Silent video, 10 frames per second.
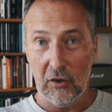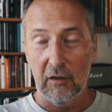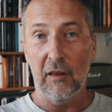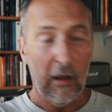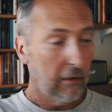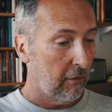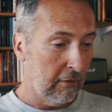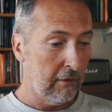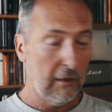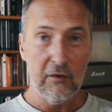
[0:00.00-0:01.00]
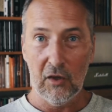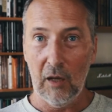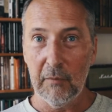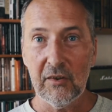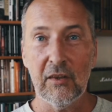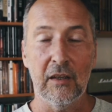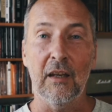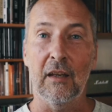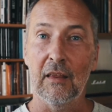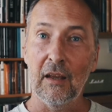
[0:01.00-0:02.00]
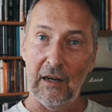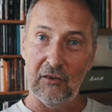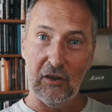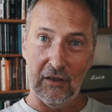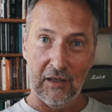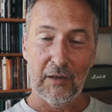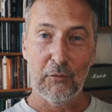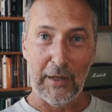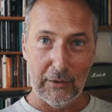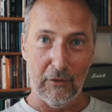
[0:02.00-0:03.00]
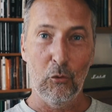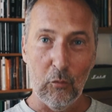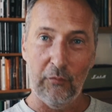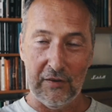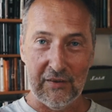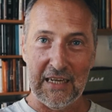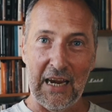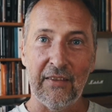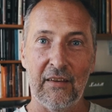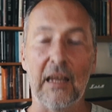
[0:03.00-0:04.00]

The things that I'm listing here, they actually kind of they all fit together.